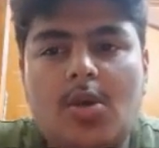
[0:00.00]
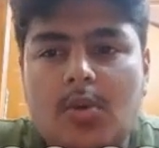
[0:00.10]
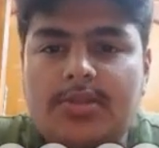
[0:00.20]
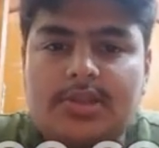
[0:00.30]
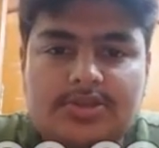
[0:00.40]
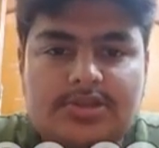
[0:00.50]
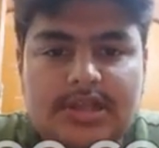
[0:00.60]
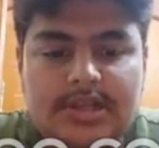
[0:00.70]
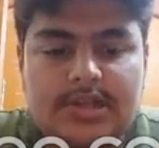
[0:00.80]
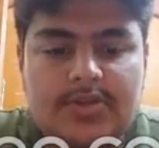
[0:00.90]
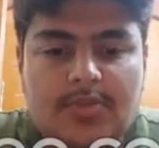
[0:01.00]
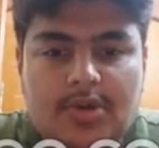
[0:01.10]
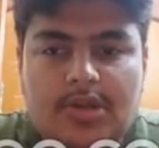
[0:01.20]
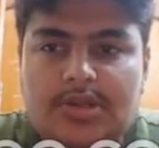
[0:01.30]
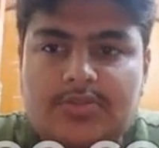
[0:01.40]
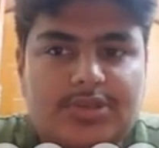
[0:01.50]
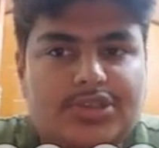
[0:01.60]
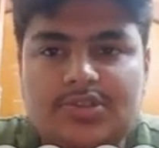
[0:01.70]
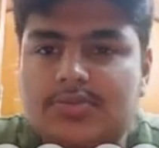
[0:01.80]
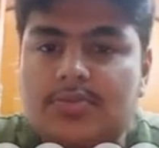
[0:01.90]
1900 watt hours, which is